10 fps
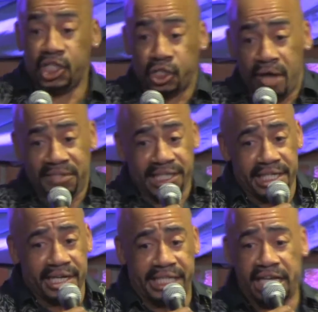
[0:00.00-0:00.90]
So I'm
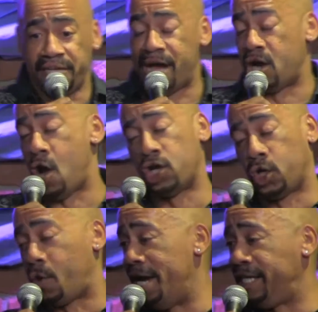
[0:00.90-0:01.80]
sitting there thinking about all
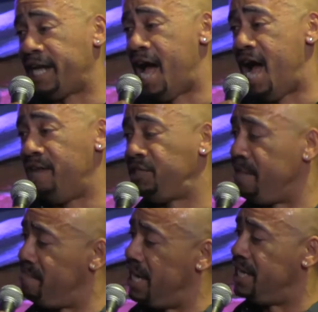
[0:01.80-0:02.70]
the great times
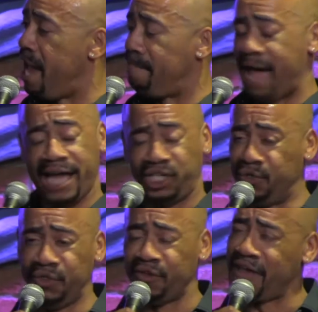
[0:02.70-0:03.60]
that me and that back
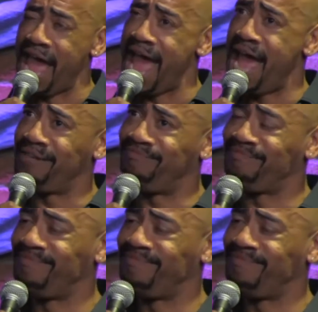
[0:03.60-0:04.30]
tooth have had.